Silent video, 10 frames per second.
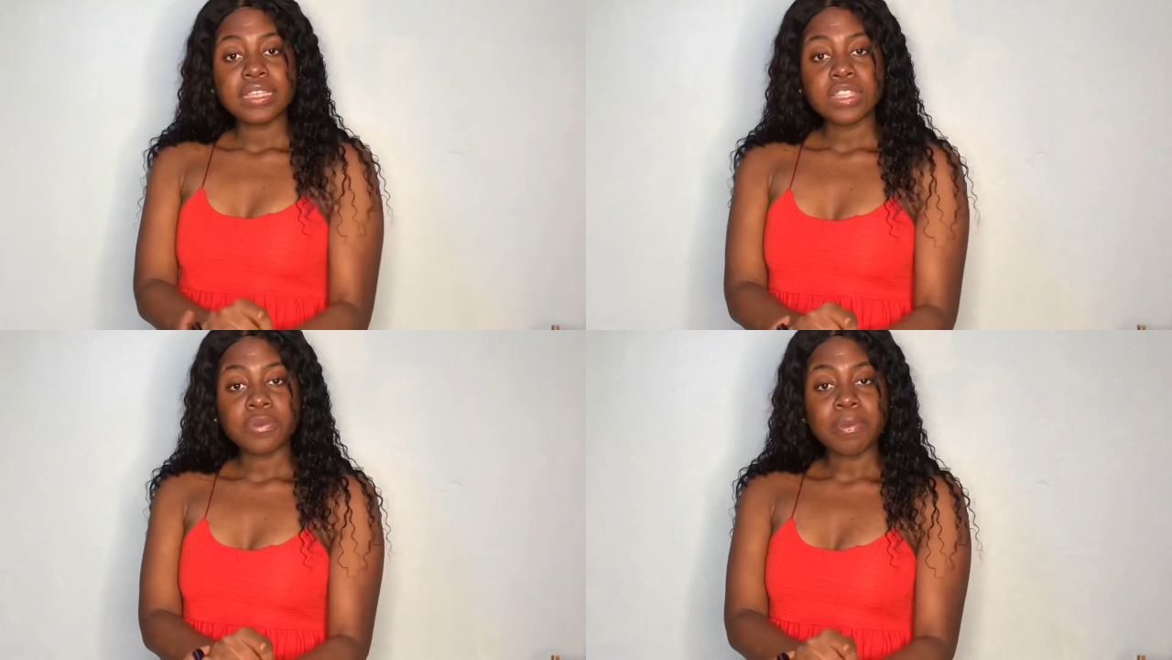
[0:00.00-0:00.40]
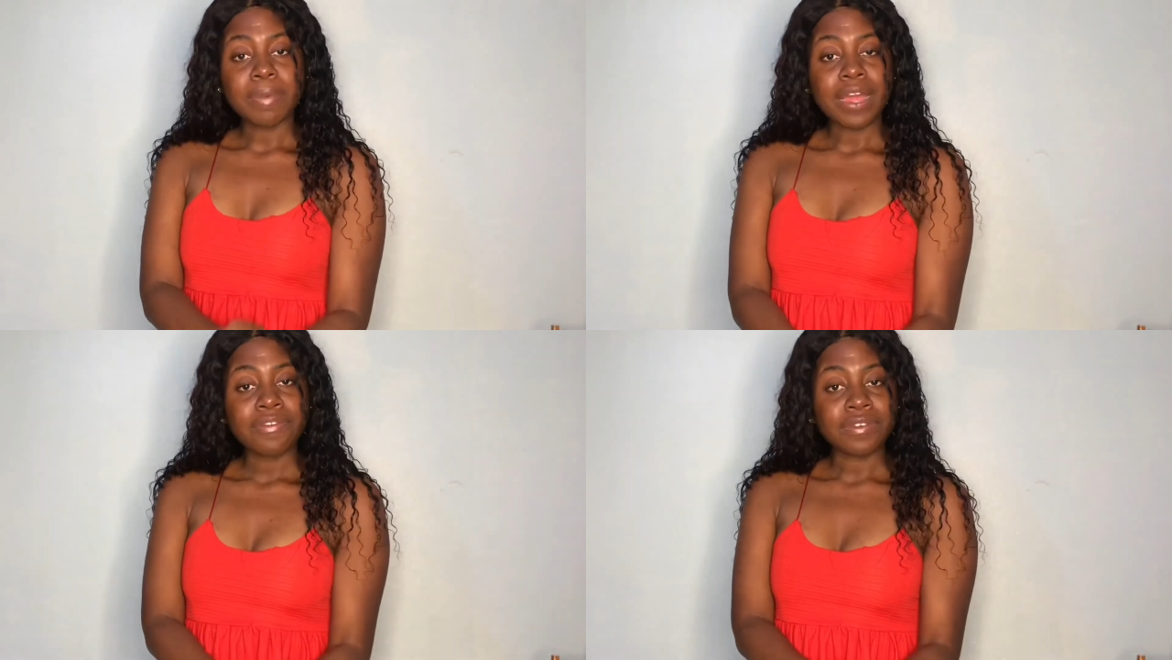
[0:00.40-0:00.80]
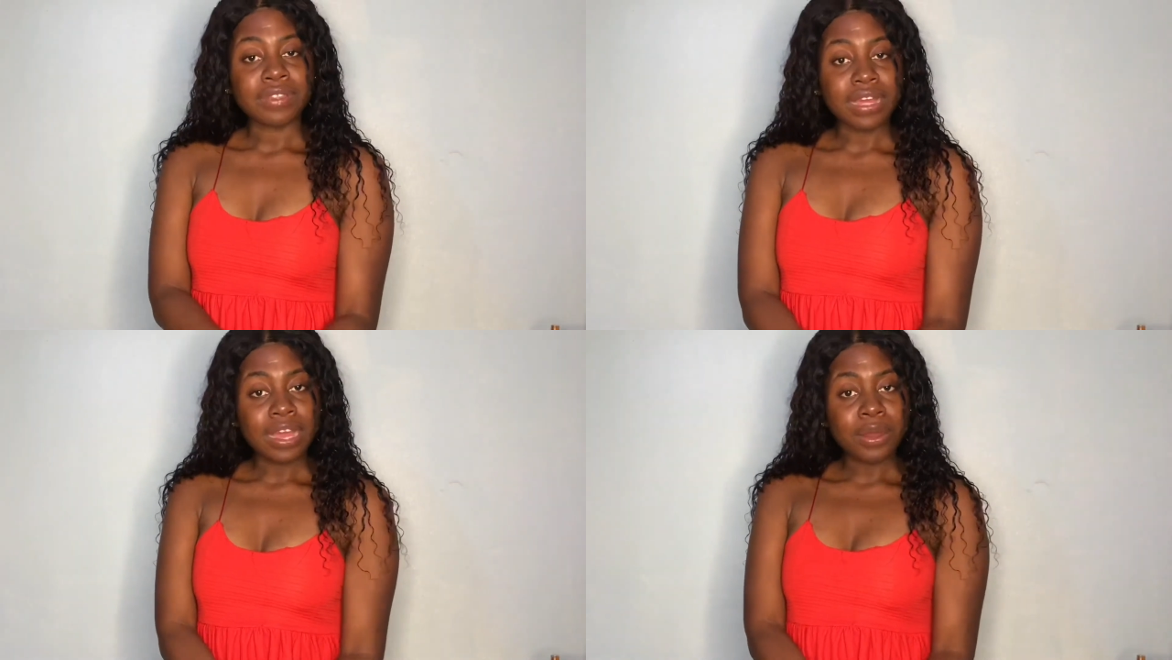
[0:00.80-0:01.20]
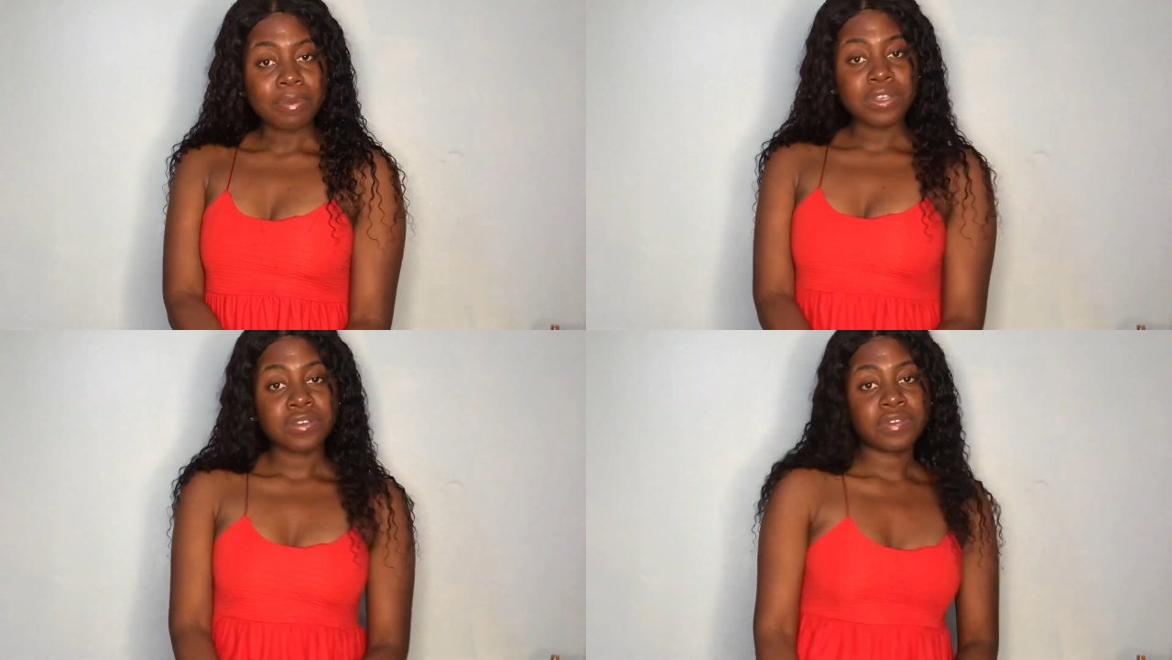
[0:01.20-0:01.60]
this will be bye for now
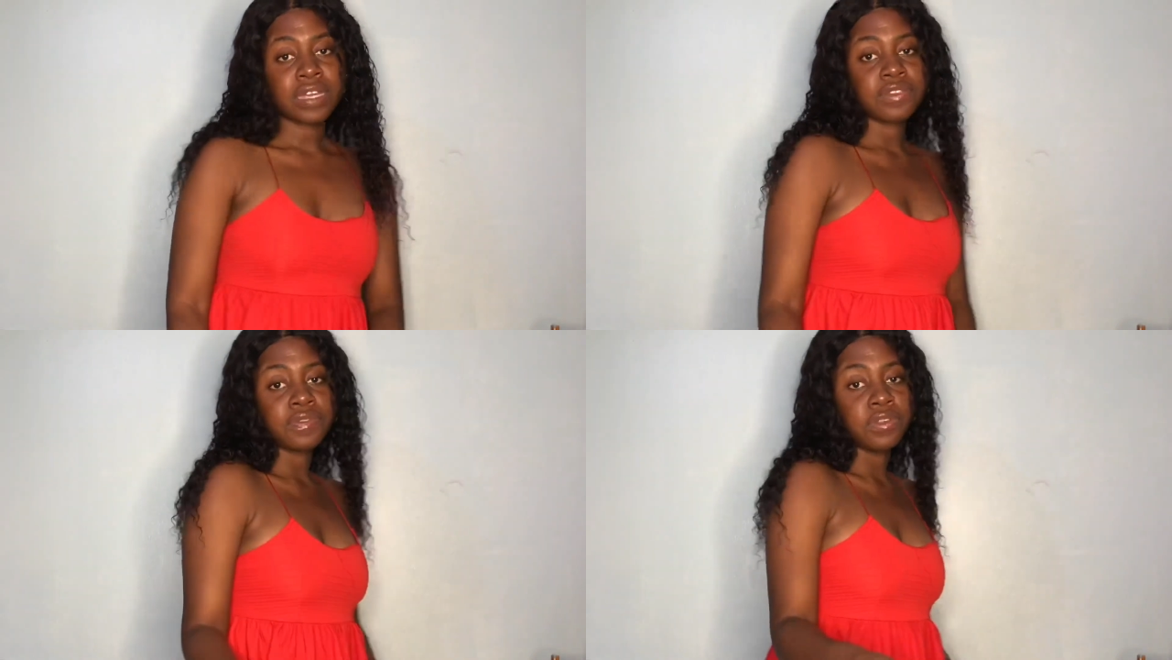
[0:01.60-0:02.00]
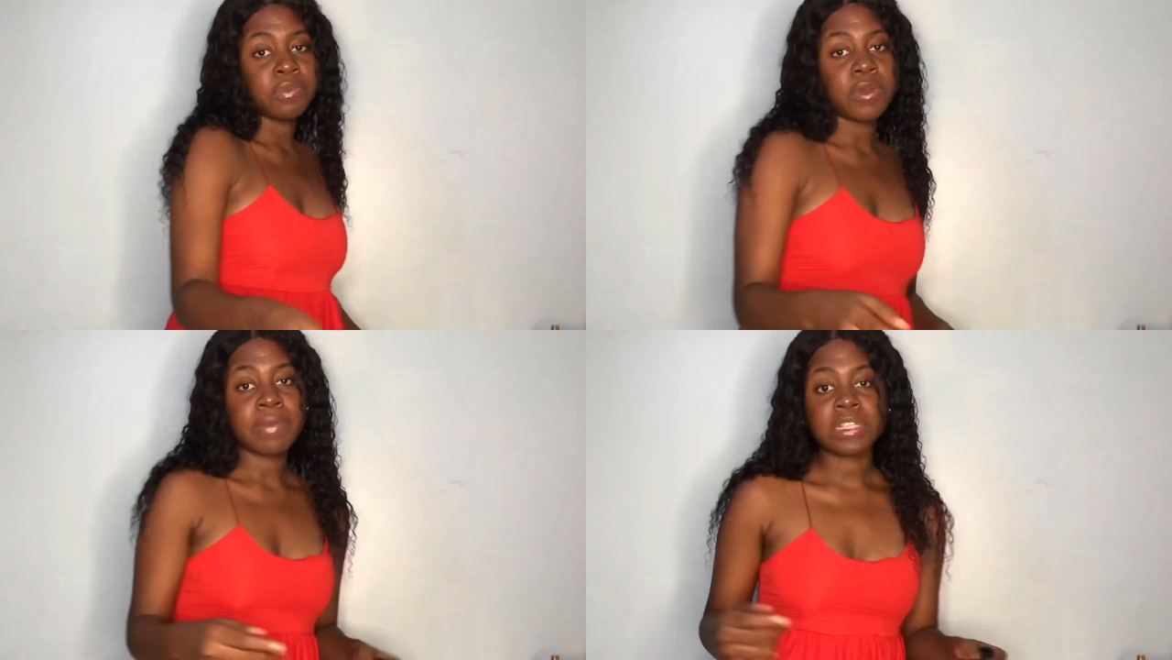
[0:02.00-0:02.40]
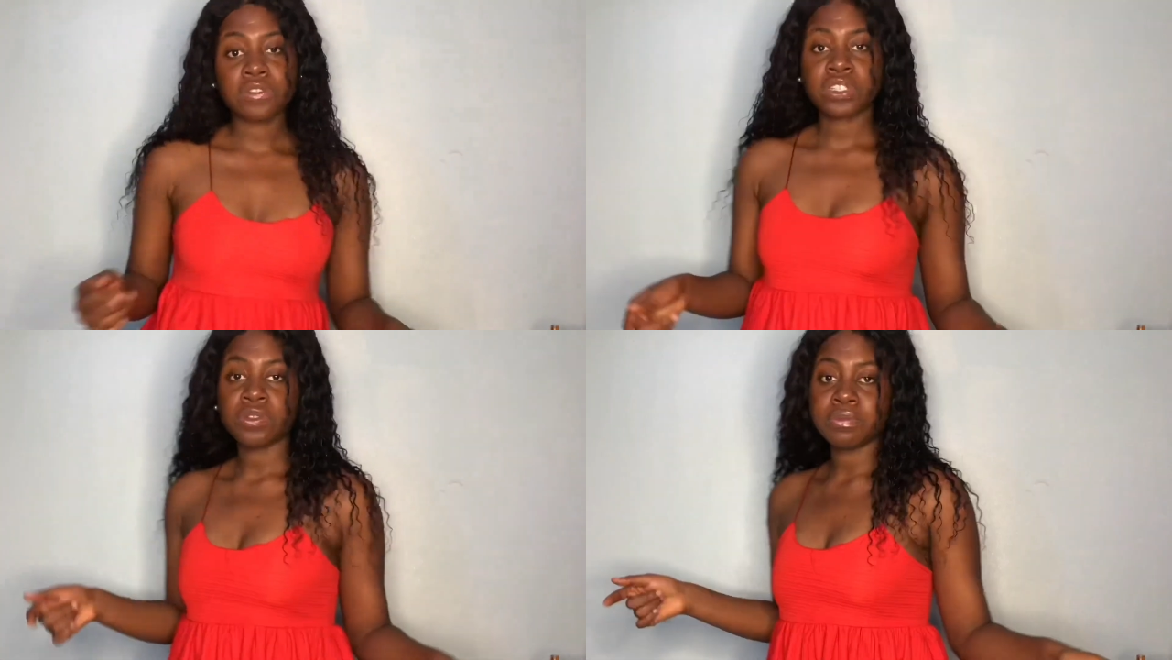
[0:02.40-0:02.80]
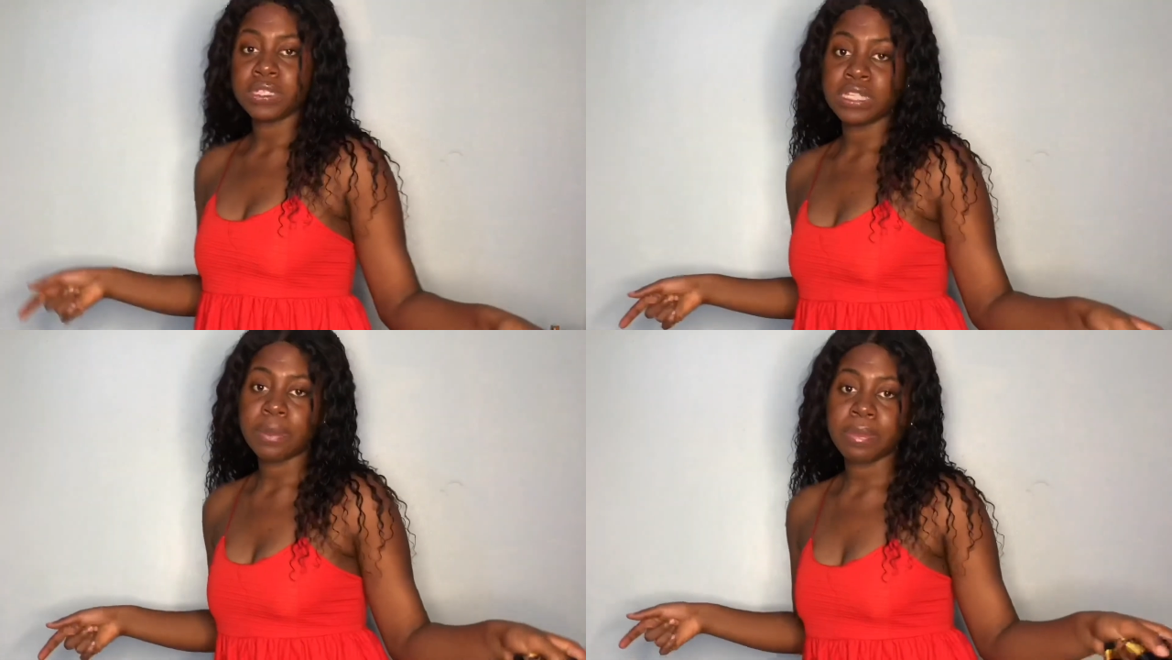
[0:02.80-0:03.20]
please don't forget to follow me on my social
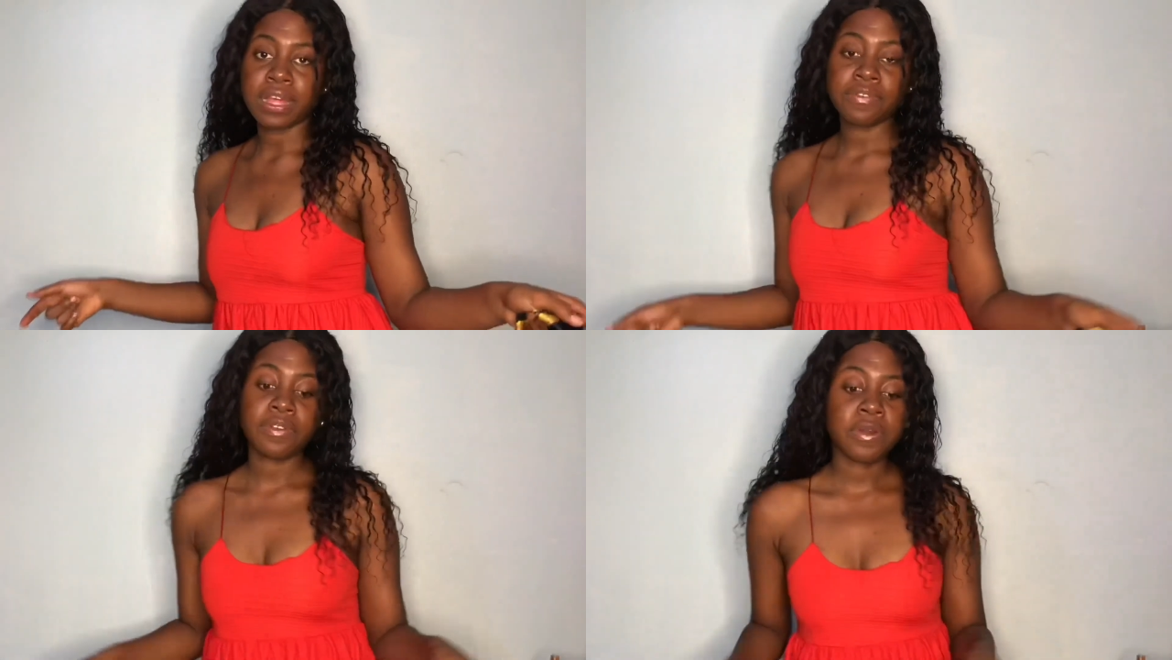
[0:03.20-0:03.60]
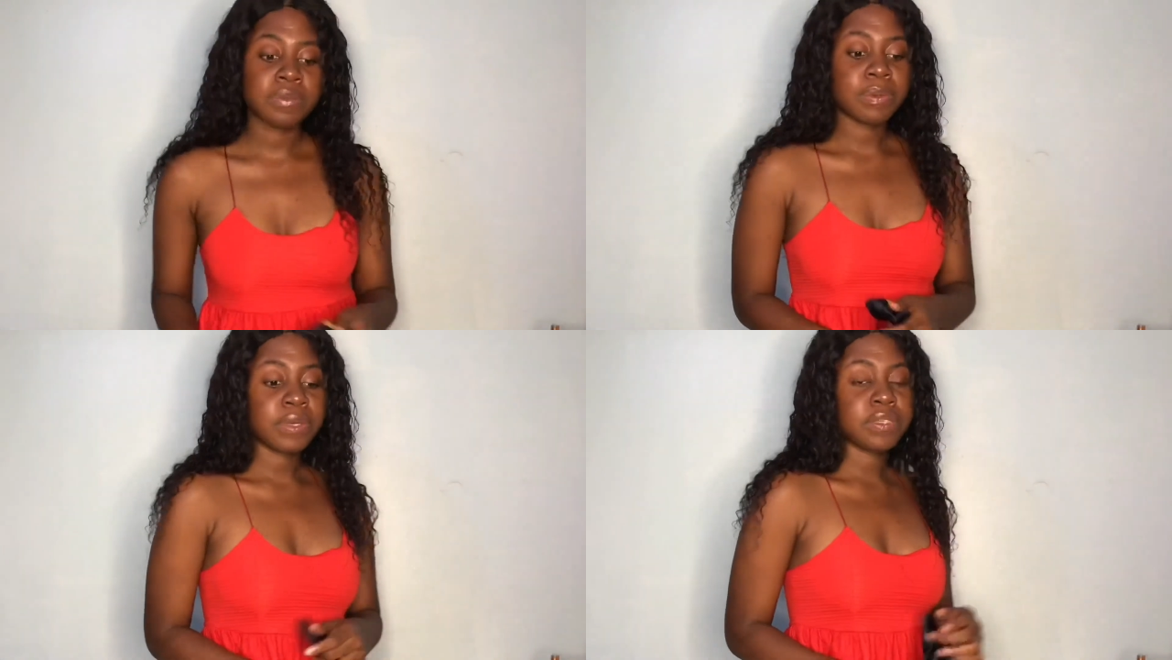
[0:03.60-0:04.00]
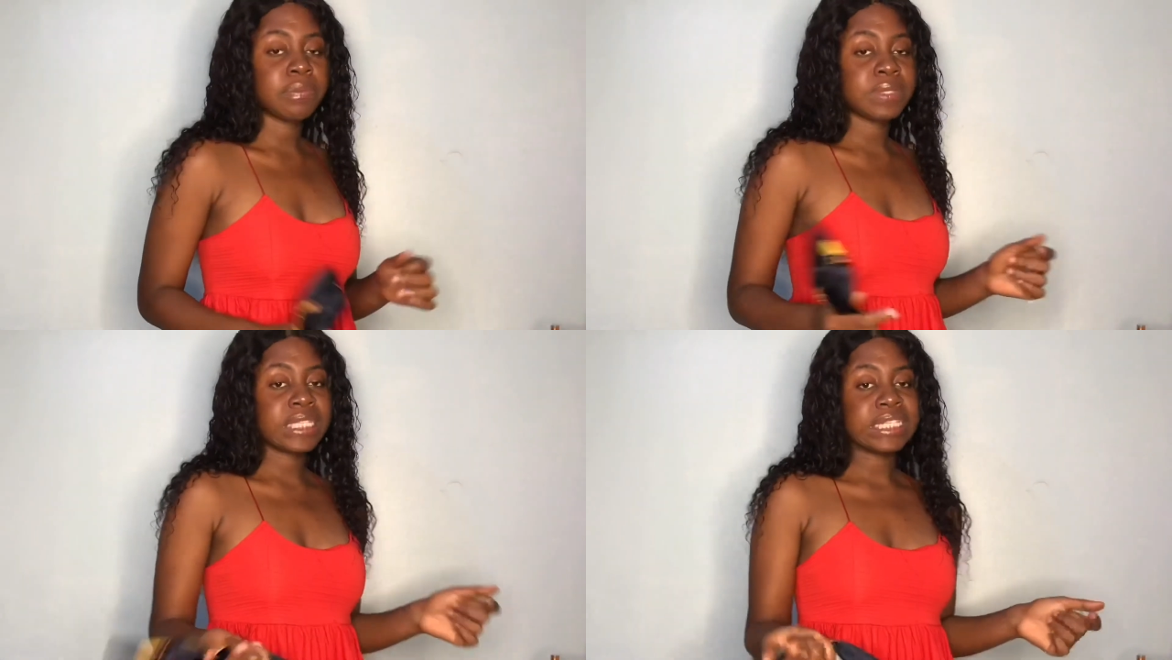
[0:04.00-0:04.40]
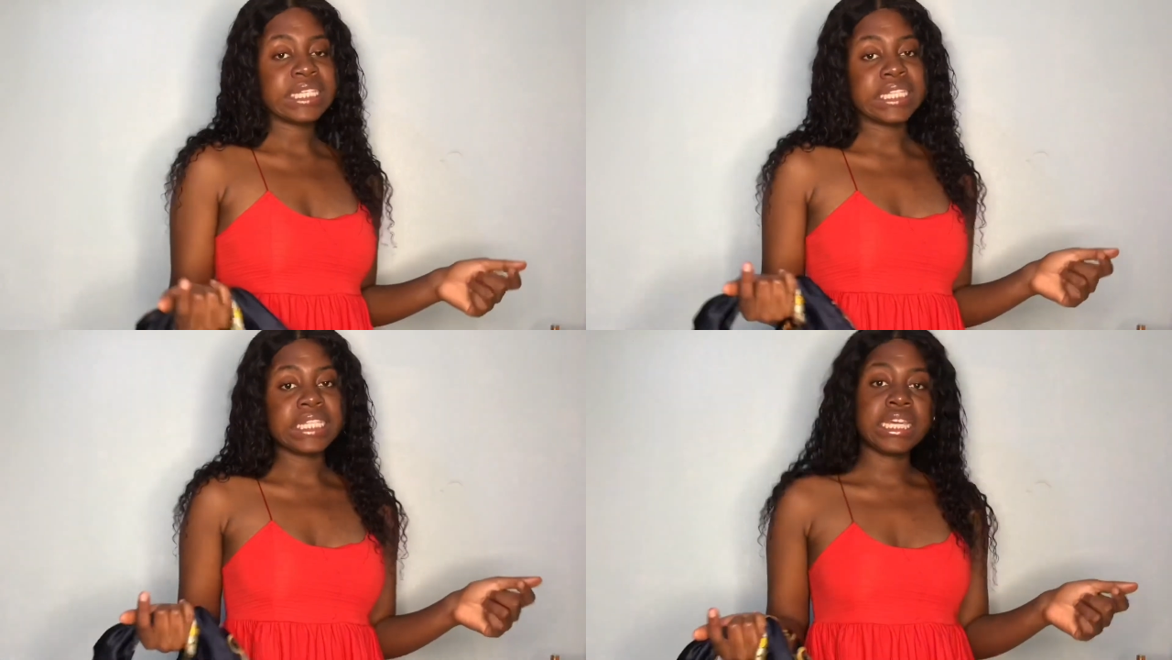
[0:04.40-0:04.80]
media platforms i'm going to put in the
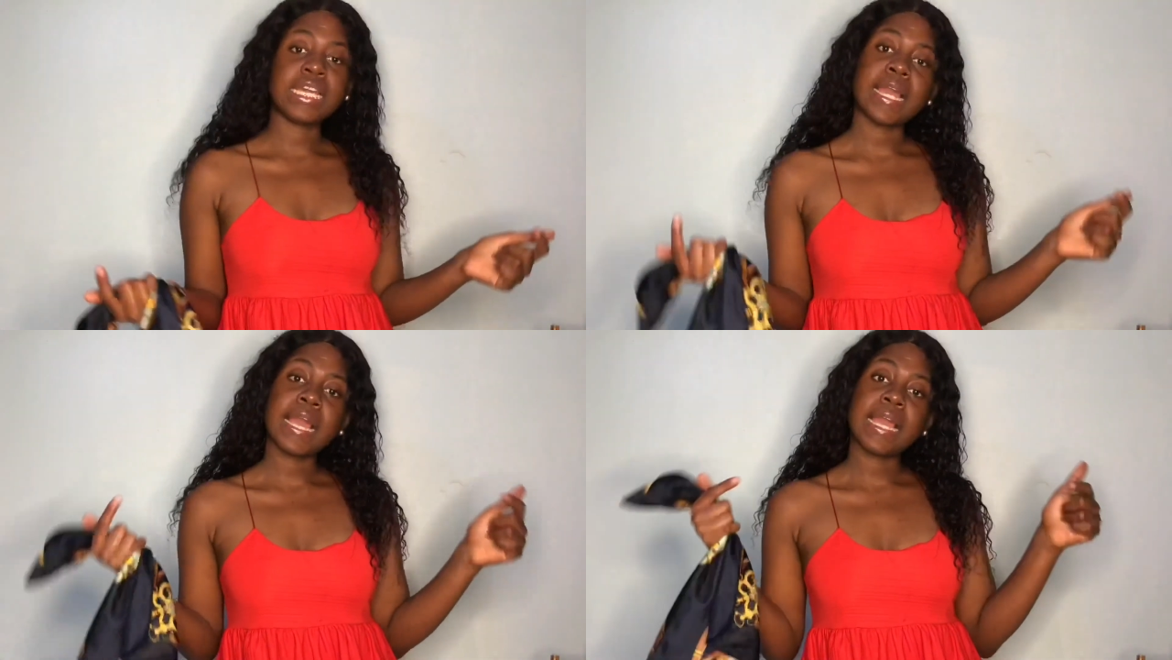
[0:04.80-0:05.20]
link